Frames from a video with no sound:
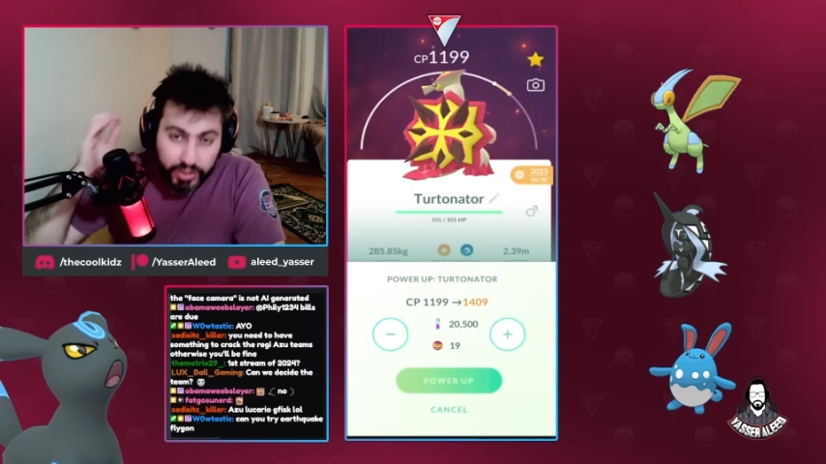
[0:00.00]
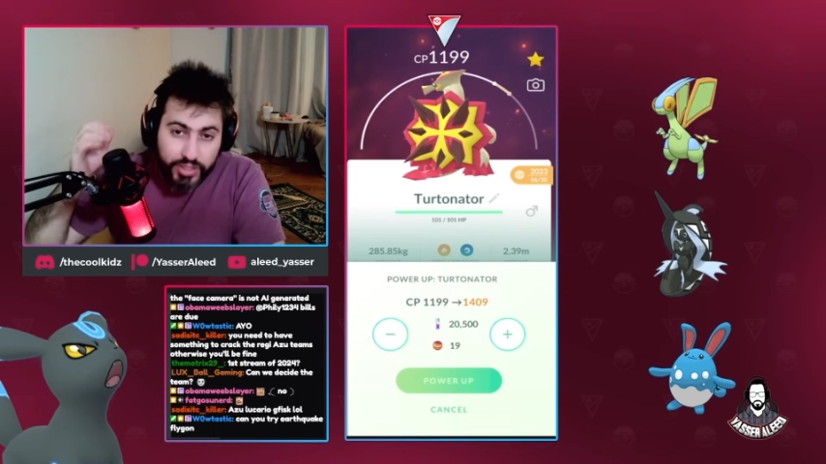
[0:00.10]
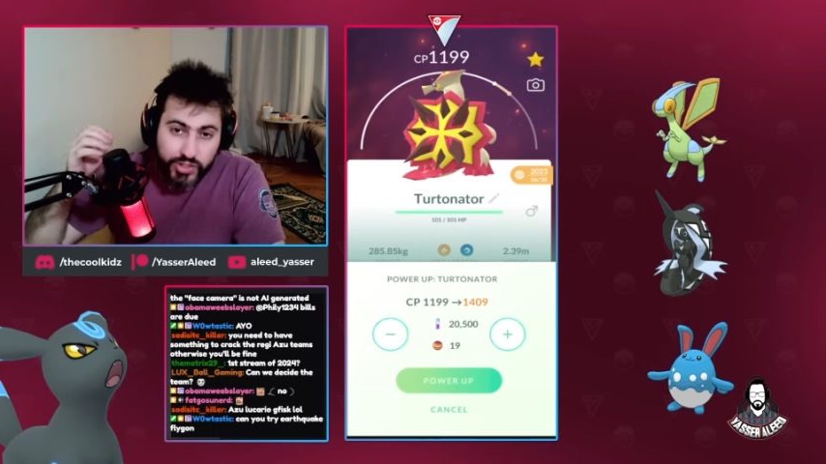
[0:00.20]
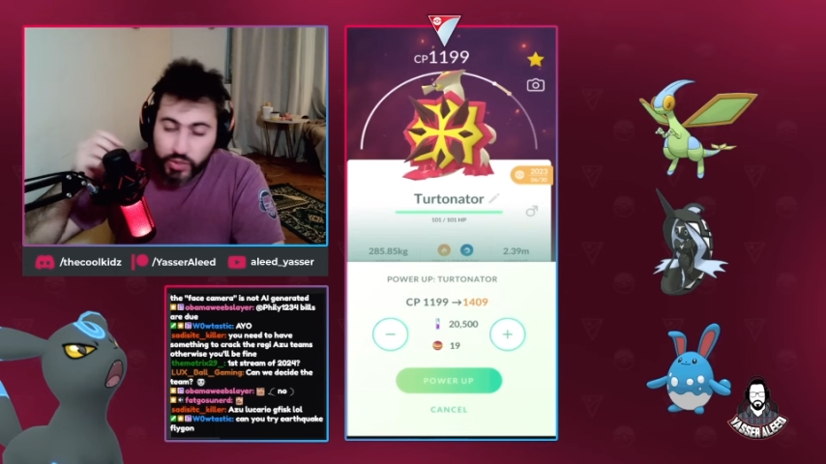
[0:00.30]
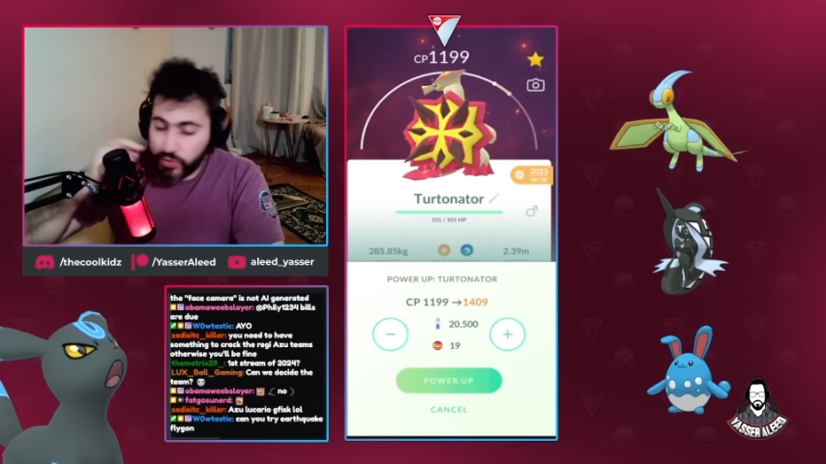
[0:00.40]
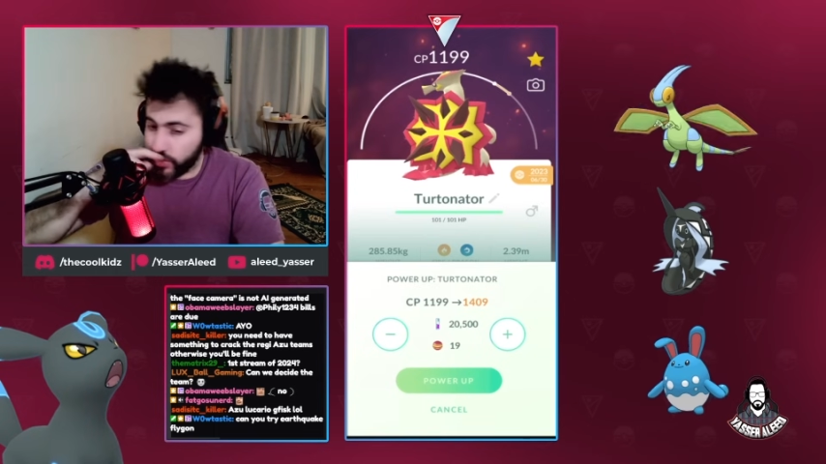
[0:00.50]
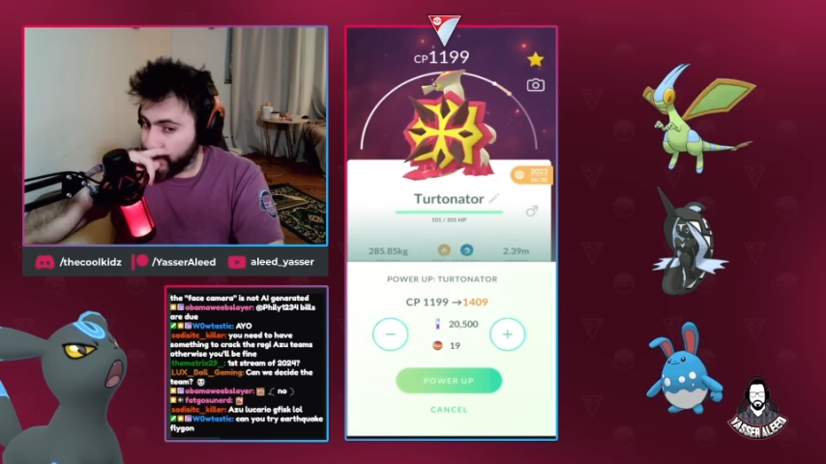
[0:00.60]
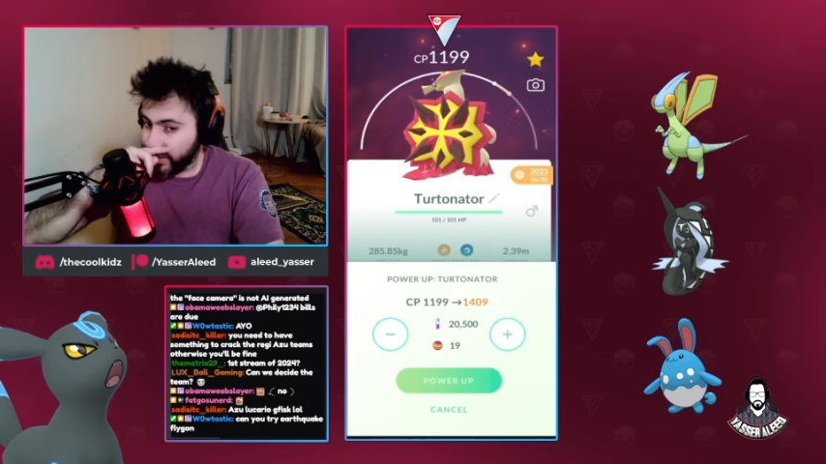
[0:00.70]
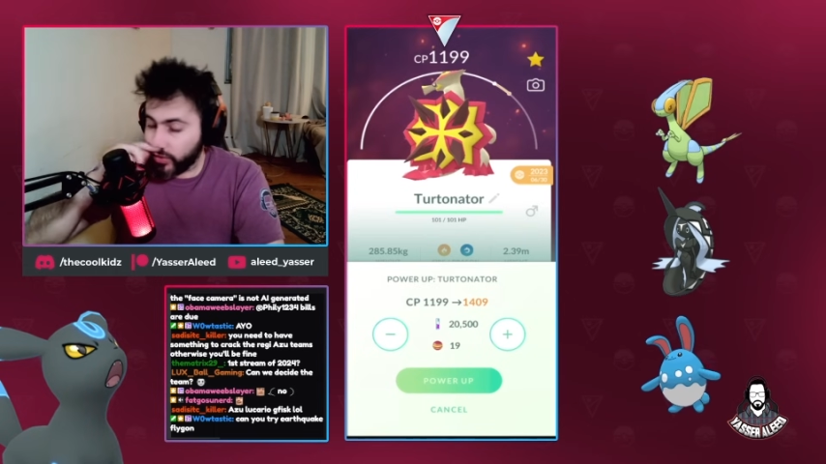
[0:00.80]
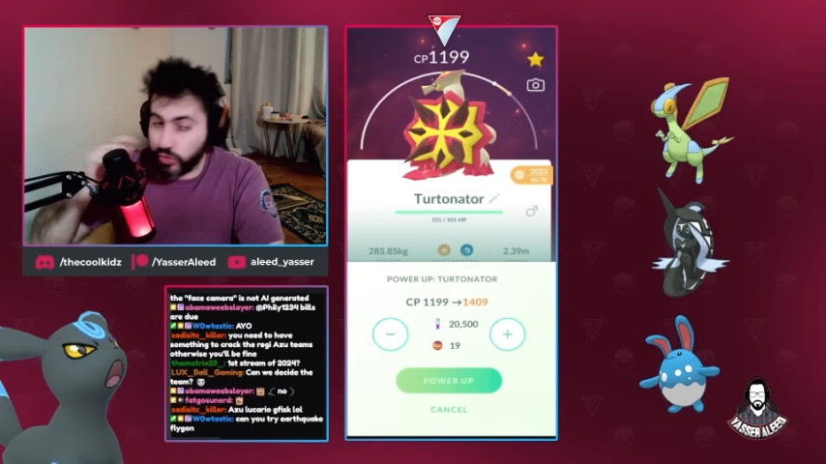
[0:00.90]
So we
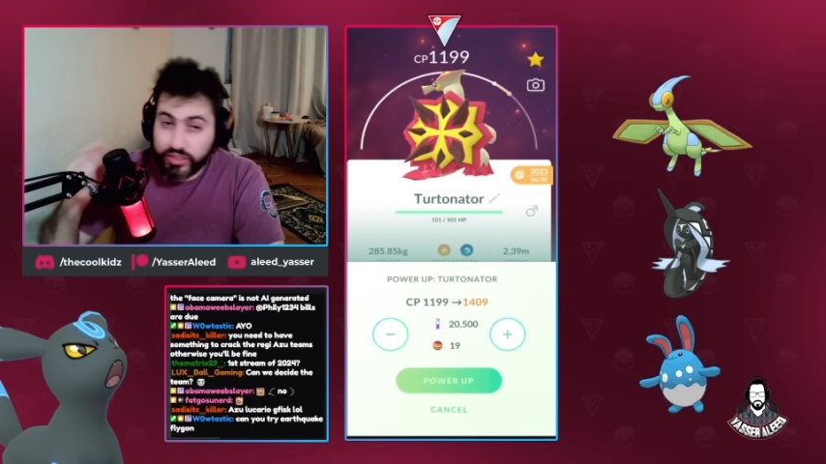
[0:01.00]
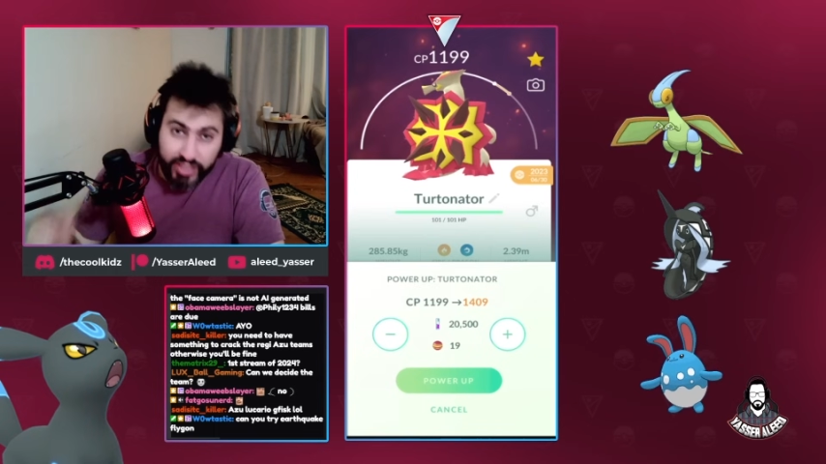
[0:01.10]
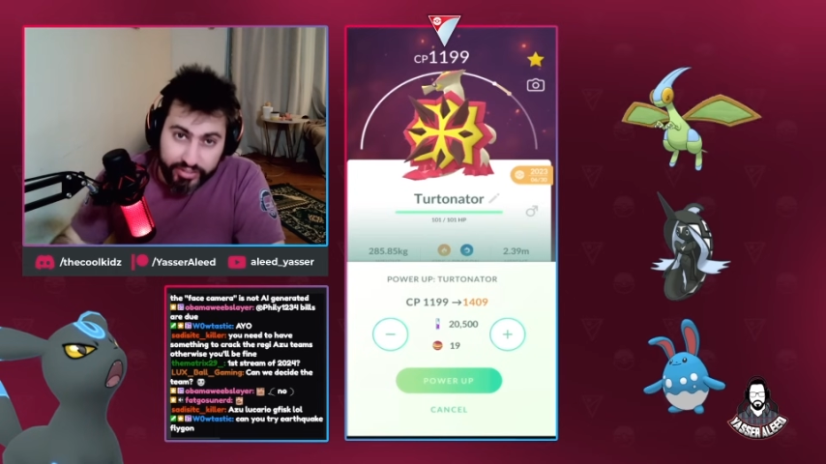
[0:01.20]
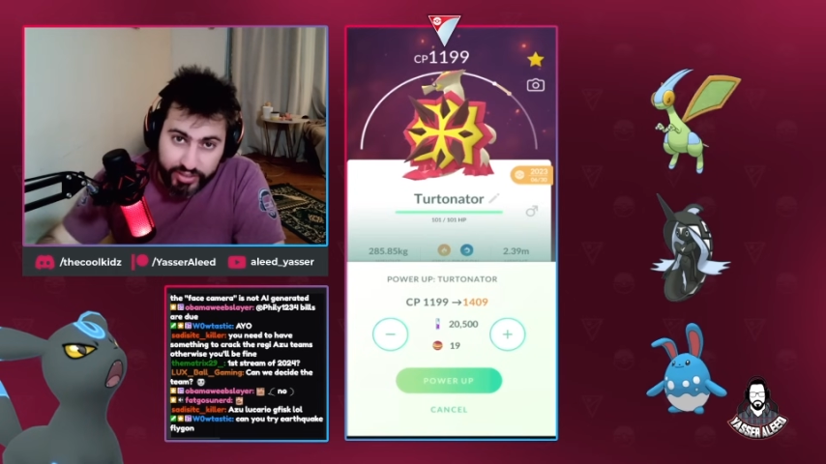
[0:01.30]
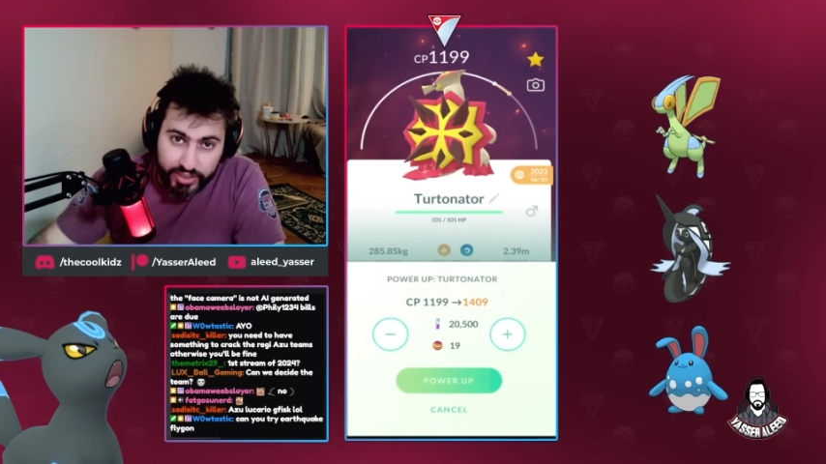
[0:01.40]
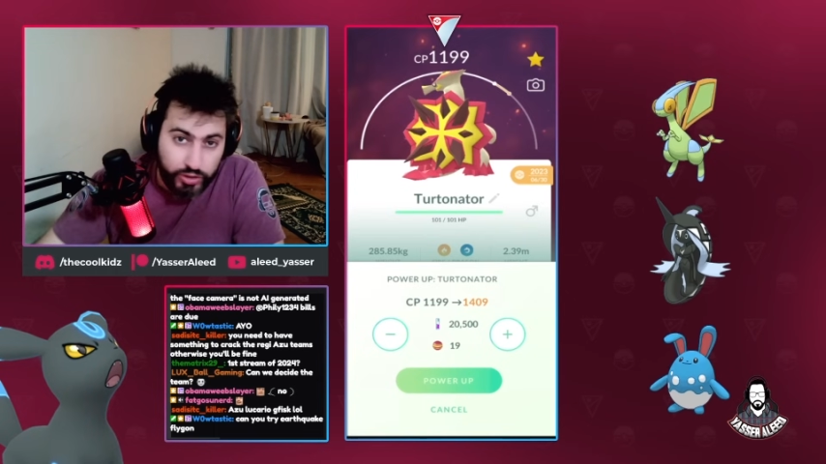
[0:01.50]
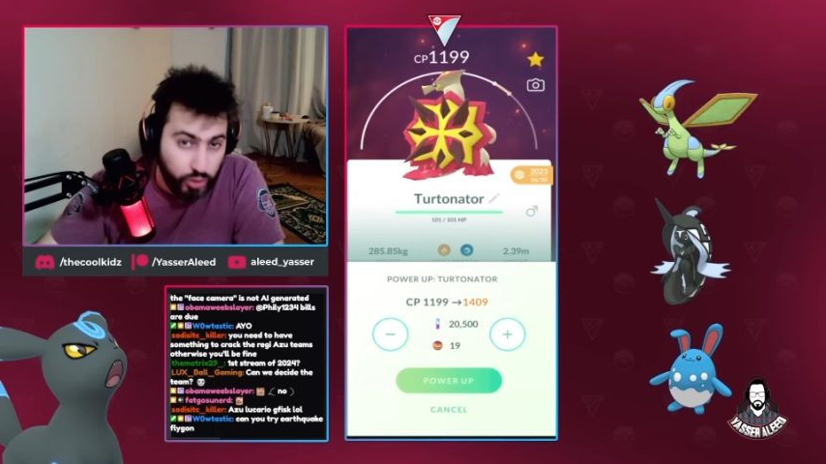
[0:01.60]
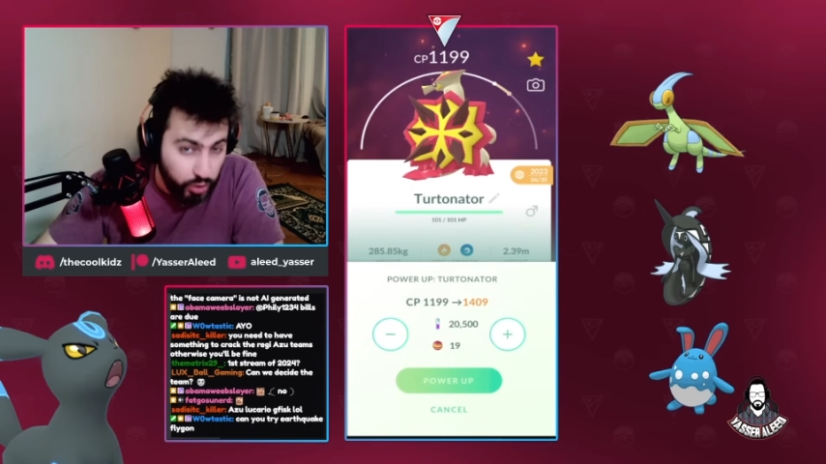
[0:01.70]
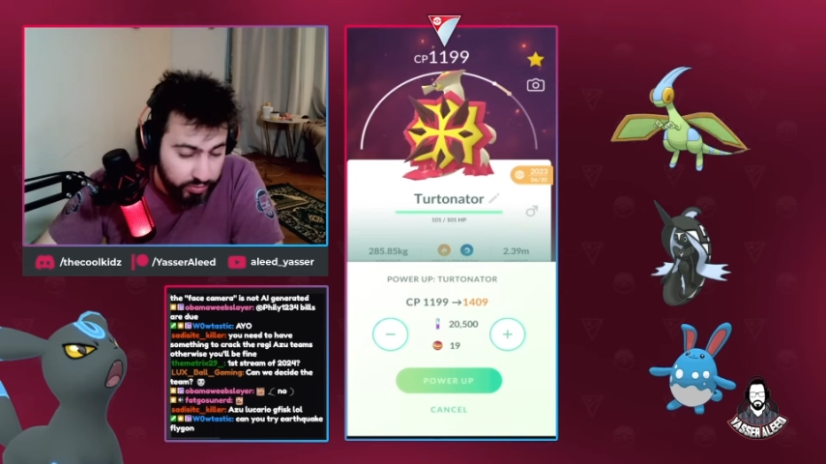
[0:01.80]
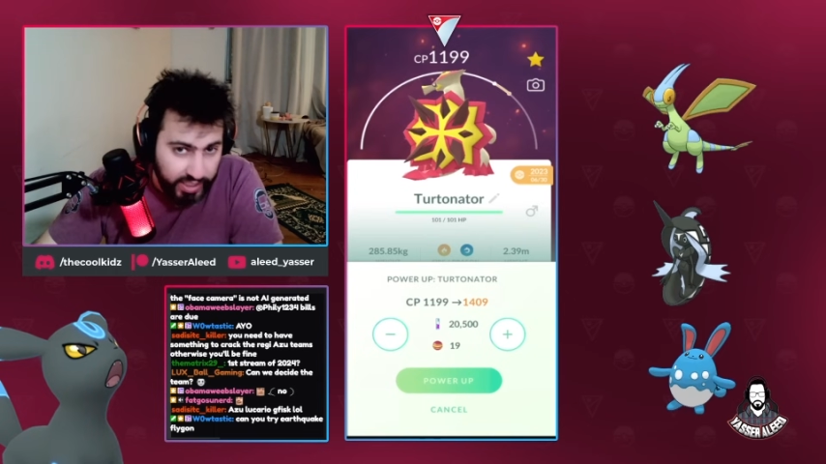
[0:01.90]
started at
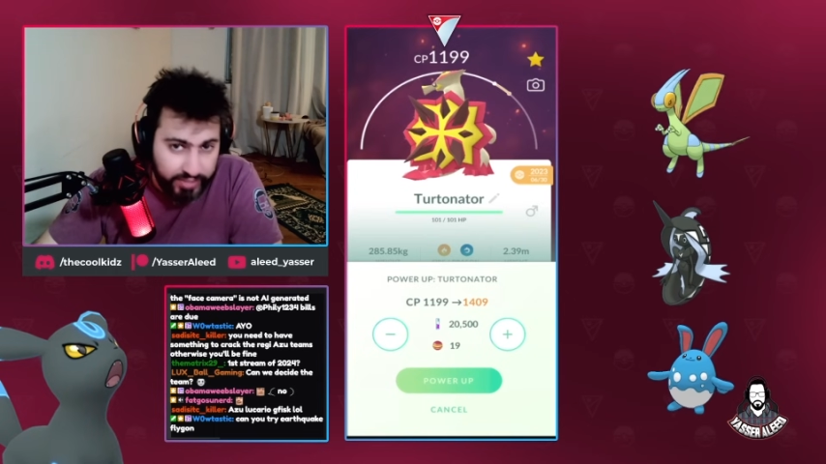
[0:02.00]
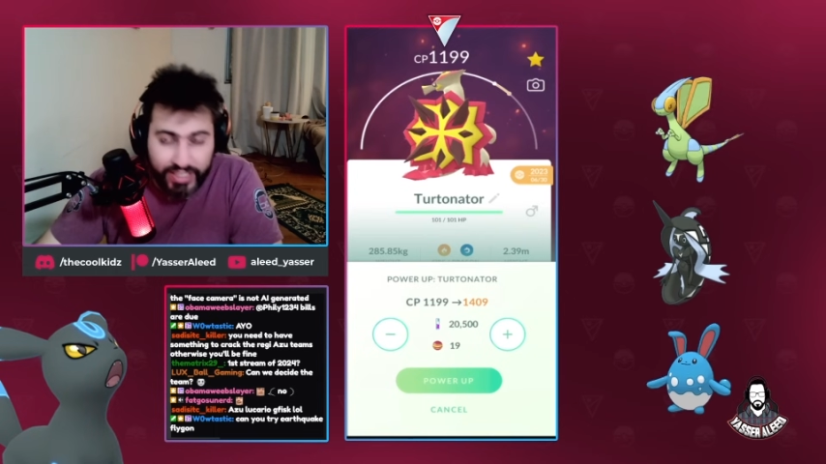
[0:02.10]
2505